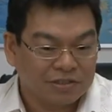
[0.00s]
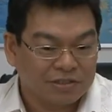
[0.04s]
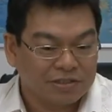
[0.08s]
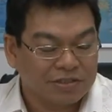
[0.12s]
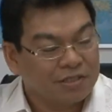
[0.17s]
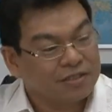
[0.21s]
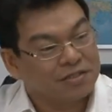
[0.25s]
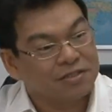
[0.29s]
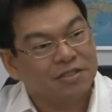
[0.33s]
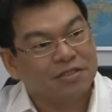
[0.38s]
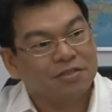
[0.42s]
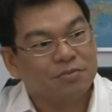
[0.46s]
It's
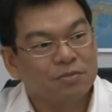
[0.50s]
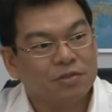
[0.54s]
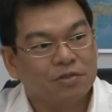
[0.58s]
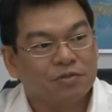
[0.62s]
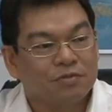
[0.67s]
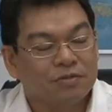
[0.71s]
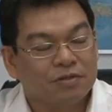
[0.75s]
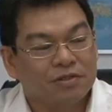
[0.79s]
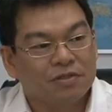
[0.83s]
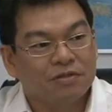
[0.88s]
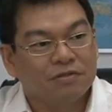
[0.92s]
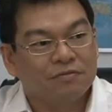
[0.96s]
not just
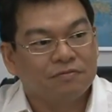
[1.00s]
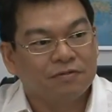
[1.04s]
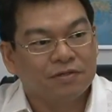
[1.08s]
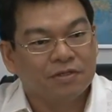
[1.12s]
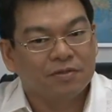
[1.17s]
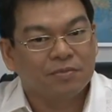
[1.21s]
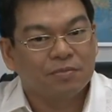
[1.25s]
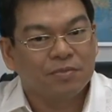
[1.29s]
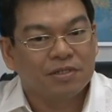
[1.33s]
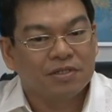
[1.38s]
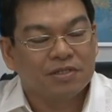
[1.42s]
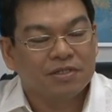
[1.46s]
between the
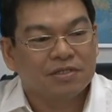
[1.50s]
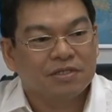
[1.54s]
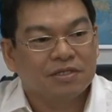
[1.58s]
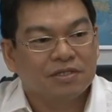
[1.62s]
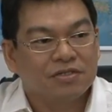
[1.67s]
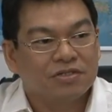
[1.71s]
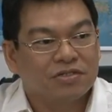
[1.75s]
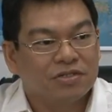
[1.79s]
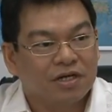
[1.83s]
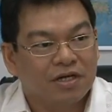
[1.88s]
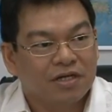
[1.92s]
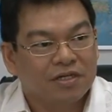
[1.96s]
Philippines
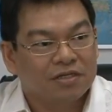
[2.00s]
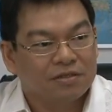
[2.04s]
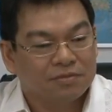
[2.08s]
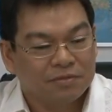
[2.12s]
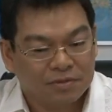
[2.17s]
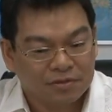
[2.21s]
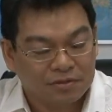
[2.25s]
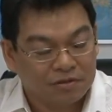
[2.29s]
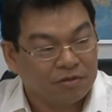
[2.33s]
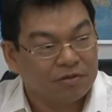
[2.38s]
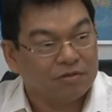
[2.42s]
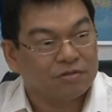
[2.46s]
and China,
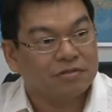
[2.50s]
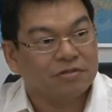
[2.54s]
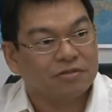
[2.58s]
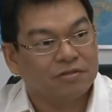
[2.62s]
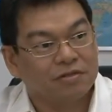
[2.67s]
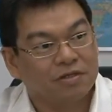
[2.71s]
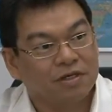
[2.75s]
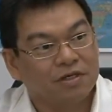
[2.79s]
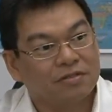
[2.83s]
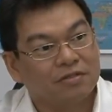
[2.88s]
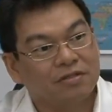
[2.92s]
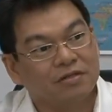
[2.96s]
but also
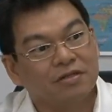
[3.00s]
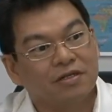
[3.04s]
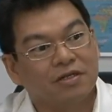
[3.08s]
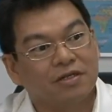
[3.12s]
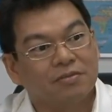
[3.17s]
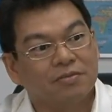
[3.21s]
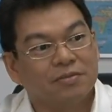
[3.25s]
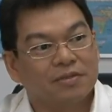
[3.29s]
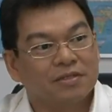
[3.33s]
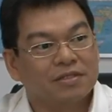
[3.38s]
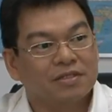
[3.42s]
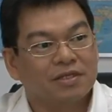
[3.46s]
the other
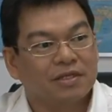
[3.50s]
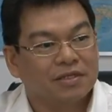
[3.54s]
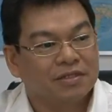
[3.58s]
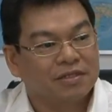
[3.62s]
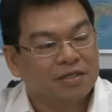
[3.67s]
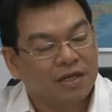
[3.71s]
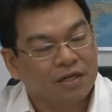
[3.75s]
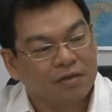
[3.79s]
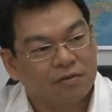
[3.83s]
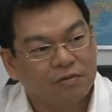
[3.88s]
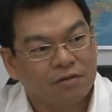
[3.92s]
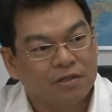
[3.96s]
claimants like
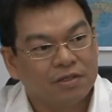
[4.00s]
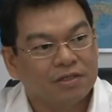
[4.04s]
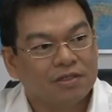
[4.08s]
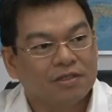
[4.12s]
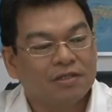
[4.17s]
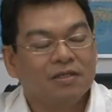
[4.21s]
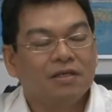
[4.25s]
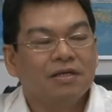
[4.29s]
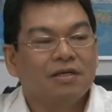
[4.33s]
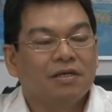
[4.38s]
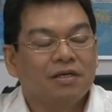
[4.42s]
Taiwan,